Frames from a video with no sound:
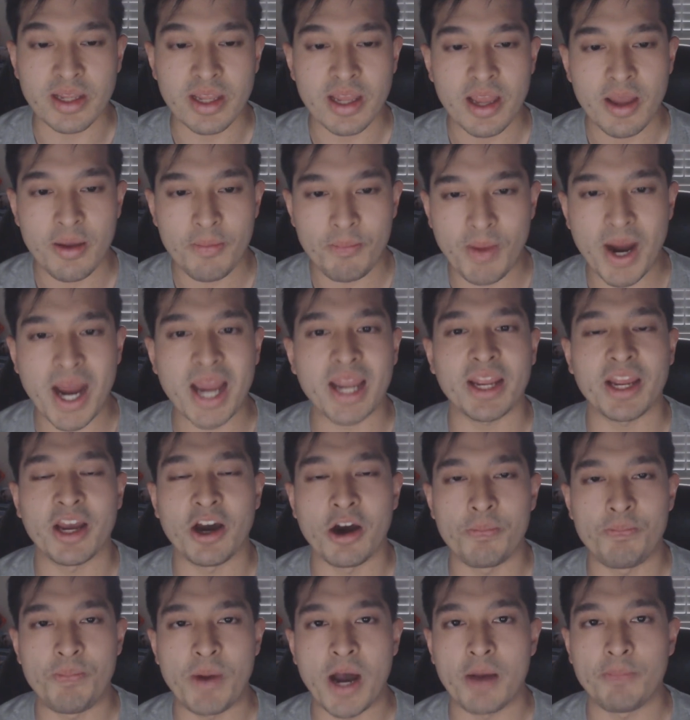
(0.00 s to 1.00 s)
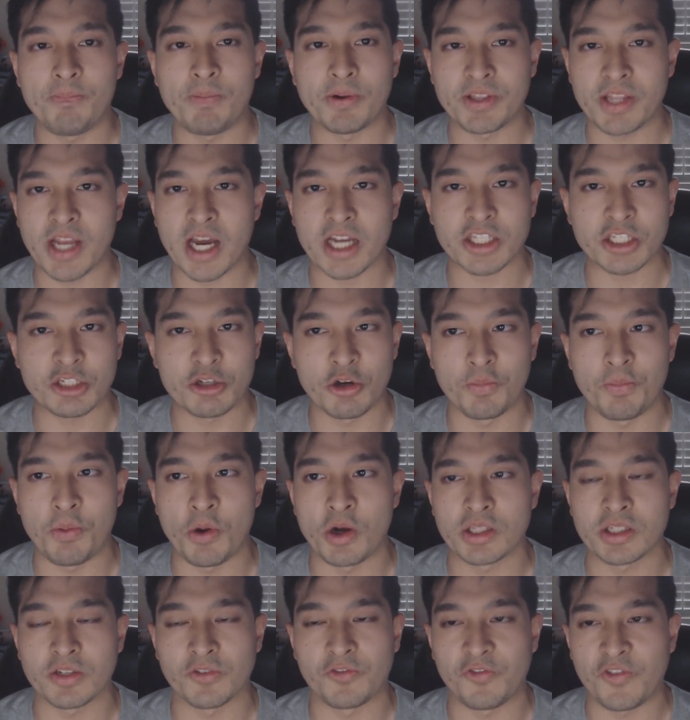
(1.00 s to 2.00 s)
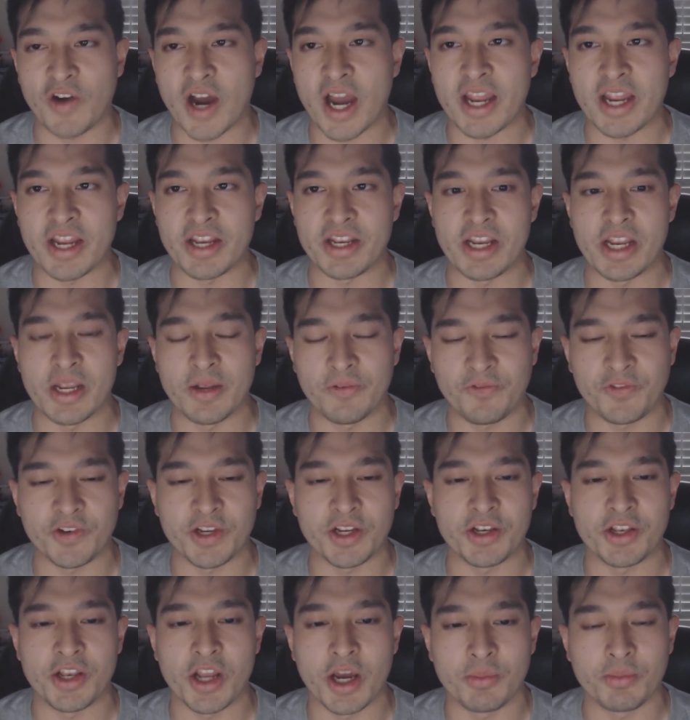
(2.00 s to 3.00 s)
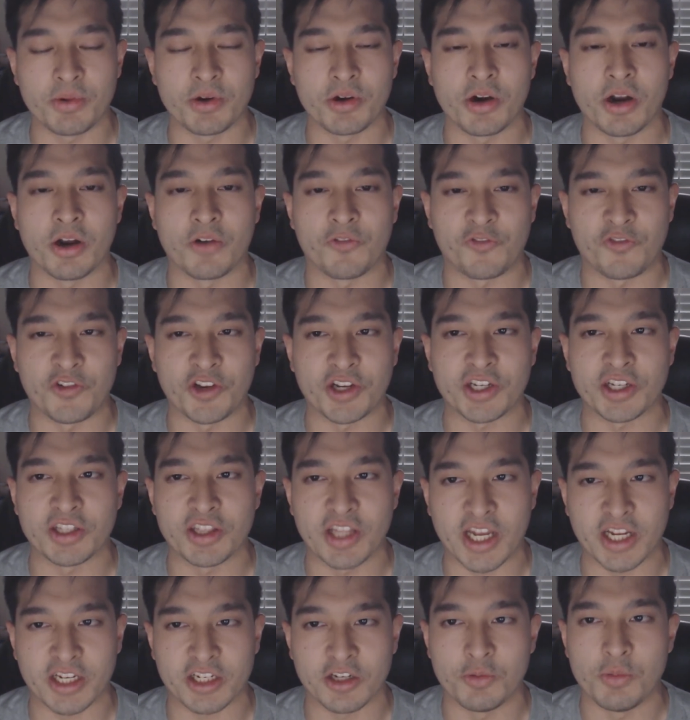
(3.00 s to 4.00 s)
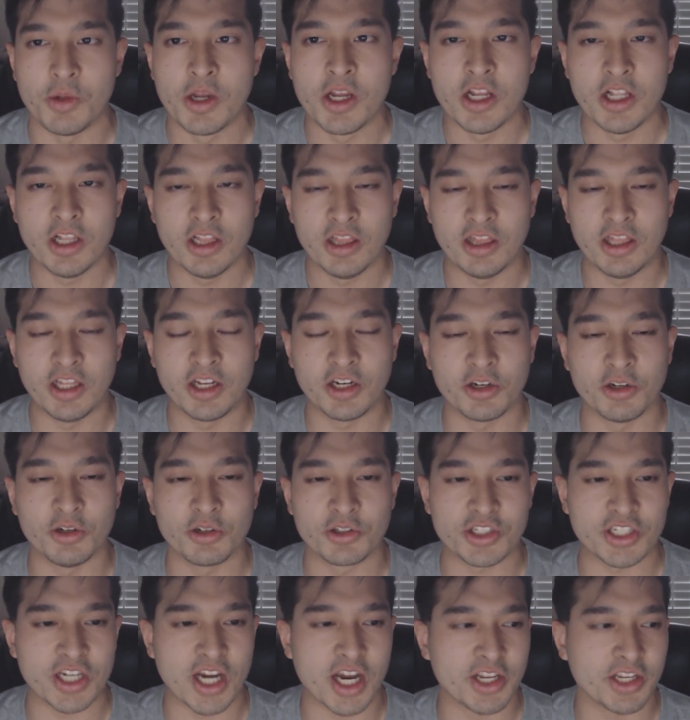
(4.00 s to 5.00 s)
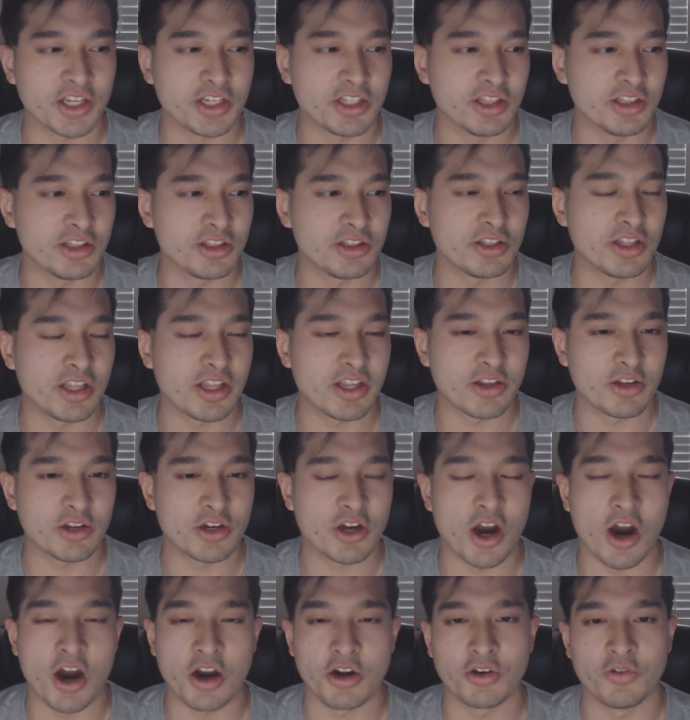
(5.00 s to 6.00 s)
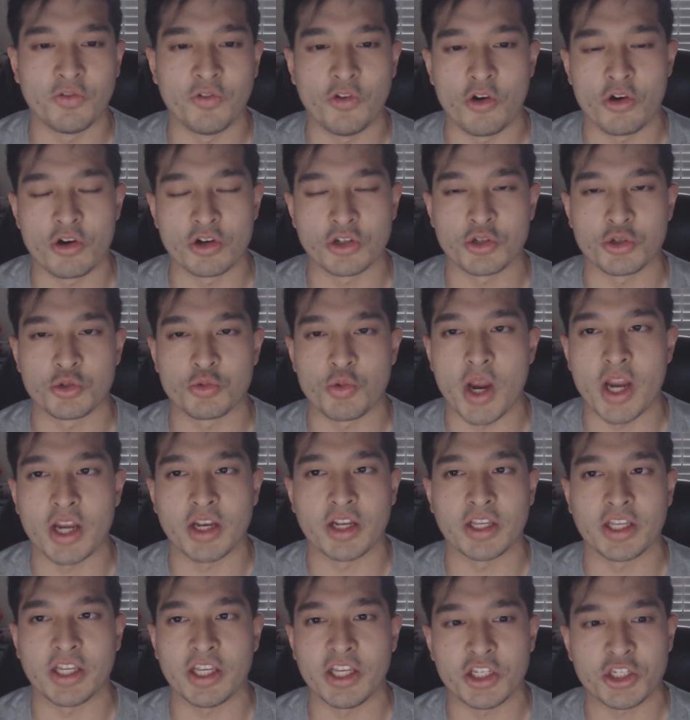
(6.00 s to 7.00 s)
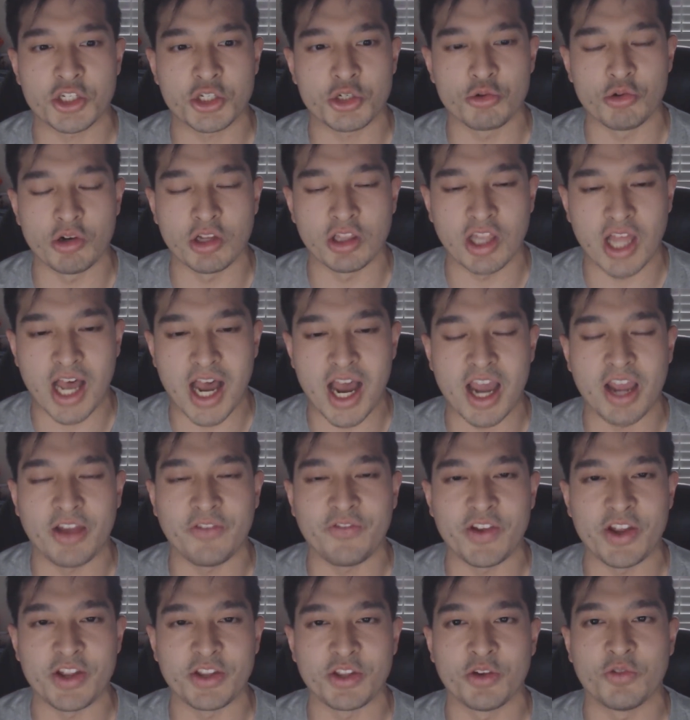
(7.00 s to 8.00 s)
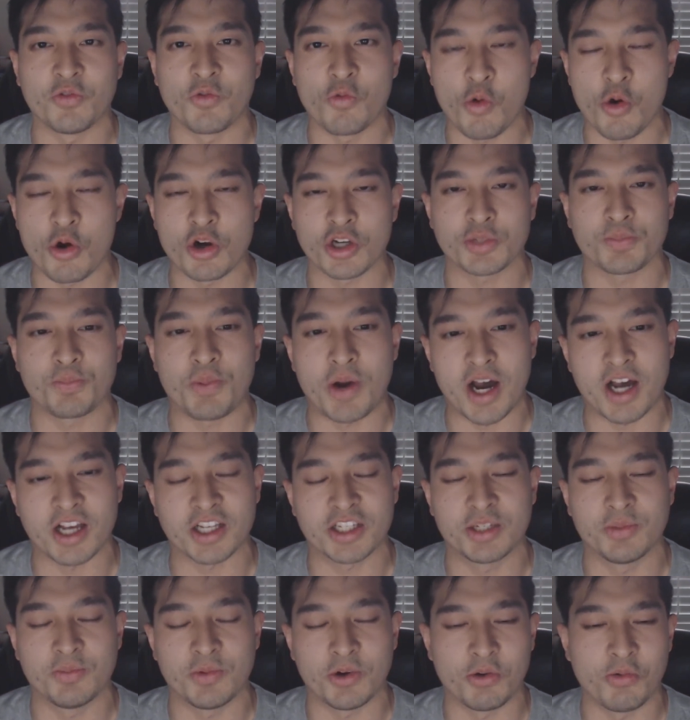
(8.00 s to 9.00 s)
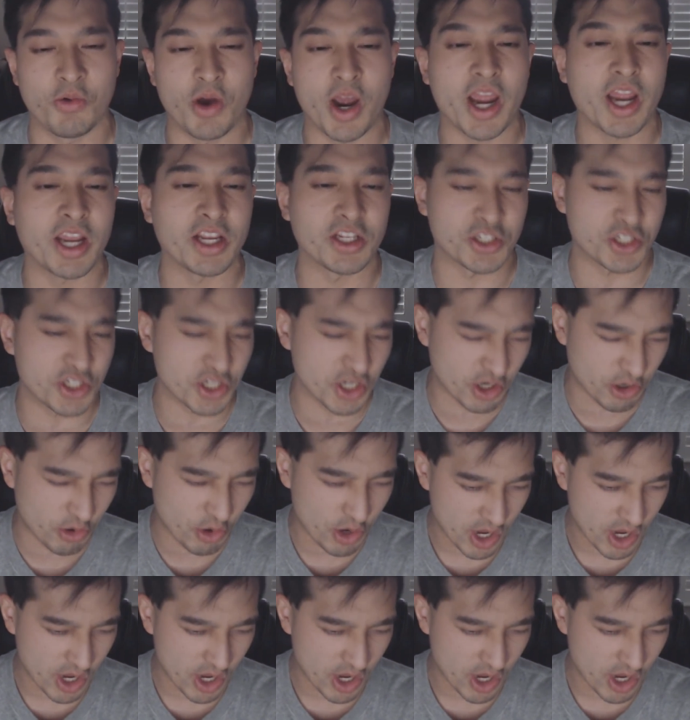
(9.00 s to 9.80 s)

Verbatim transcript: might help out, but not to a point to fight an infinite number of freaking like a um, little tiny carnivores who's ready to eat you alive in the worst possible way. So